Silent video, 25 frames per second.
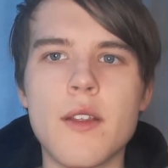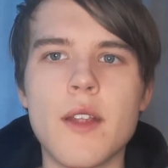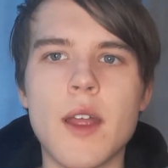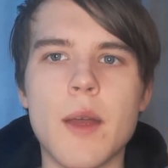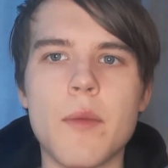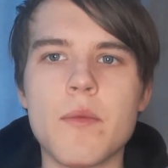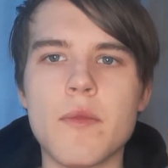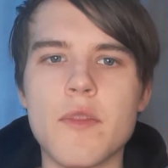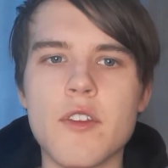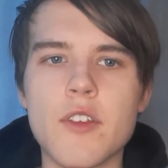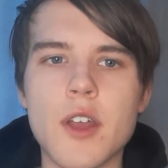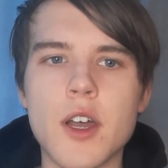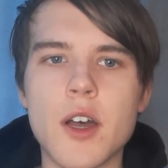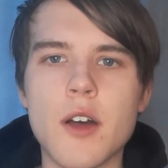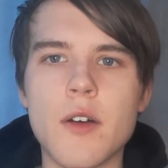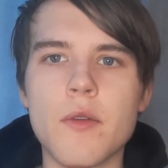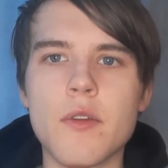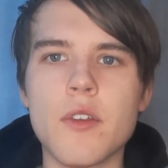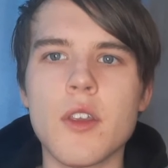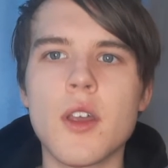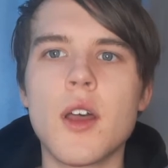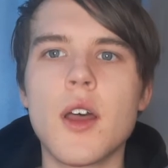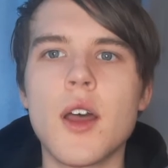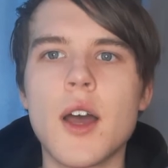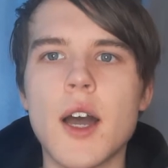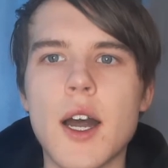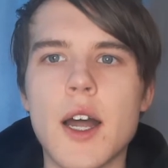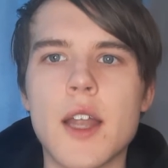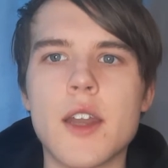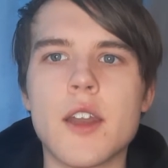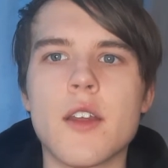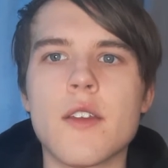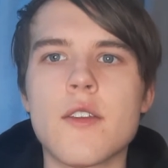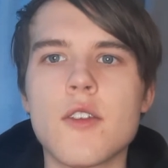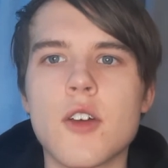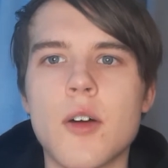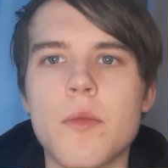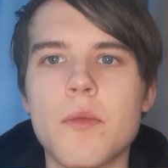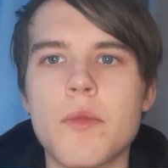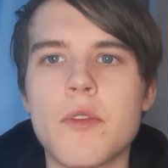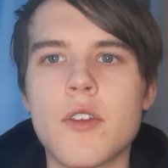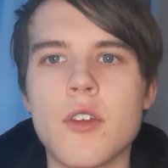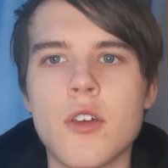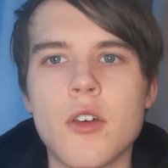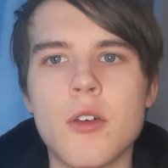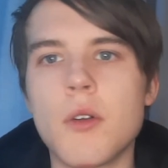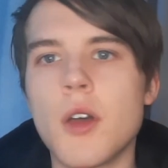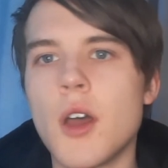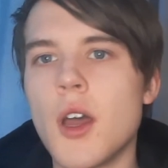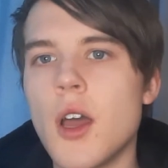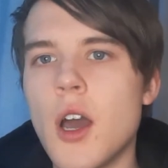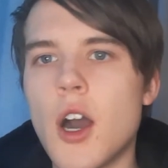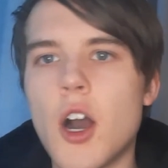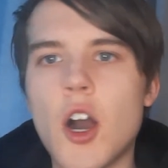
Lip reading: themselves and the top two.